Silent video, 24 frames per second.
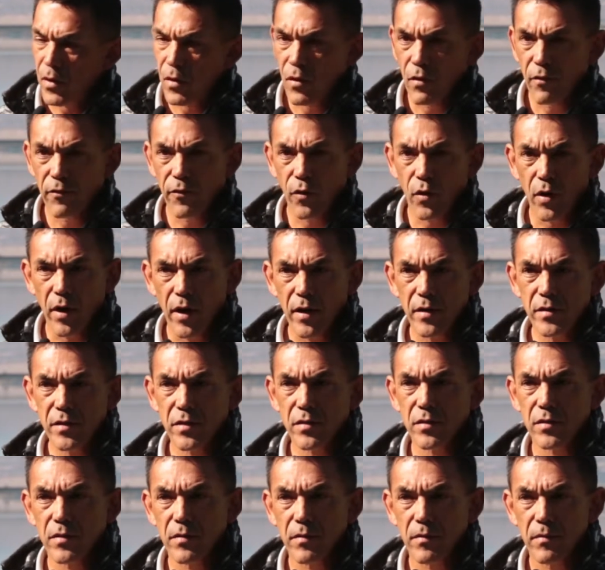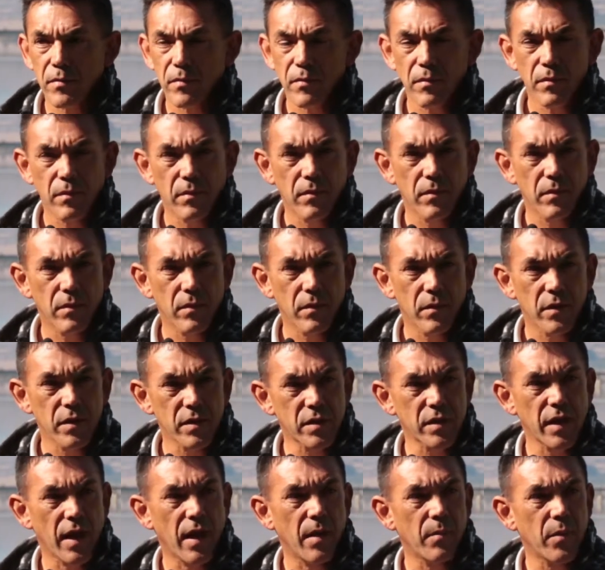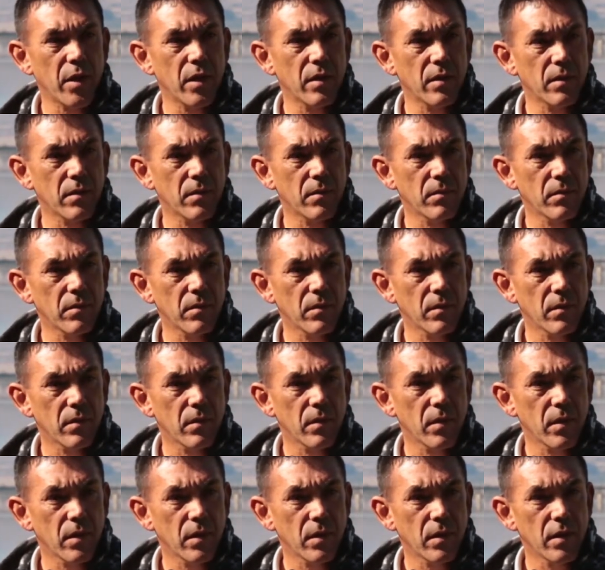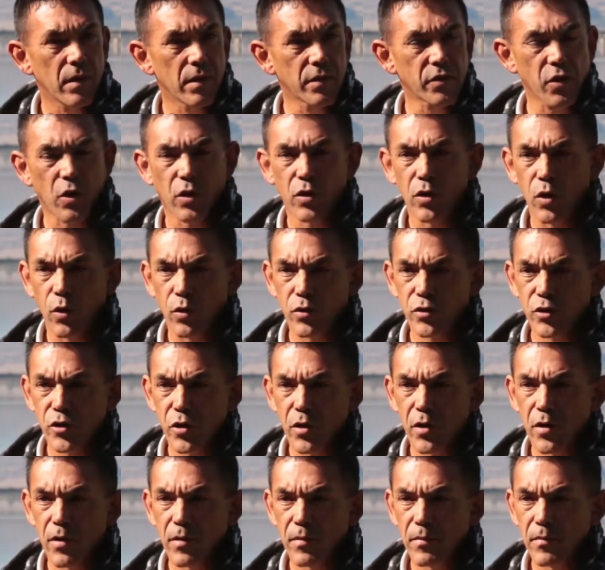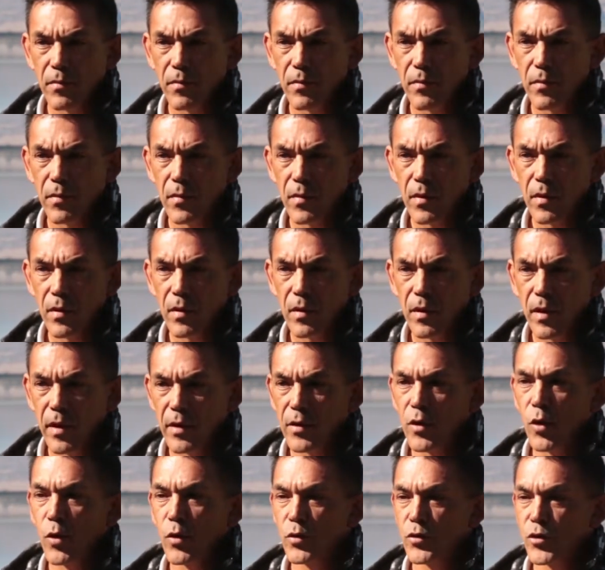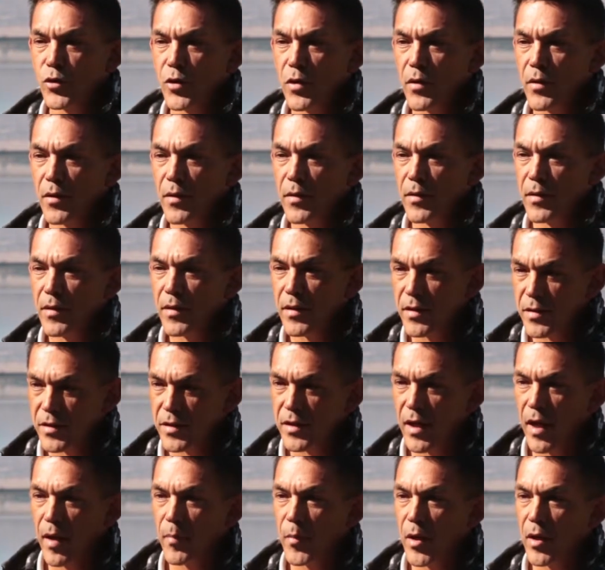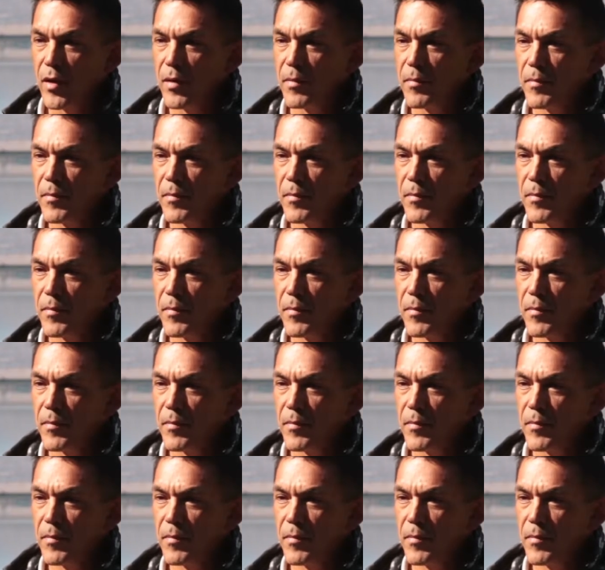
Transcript: For us, the salmon is our culture, and culture is salmon.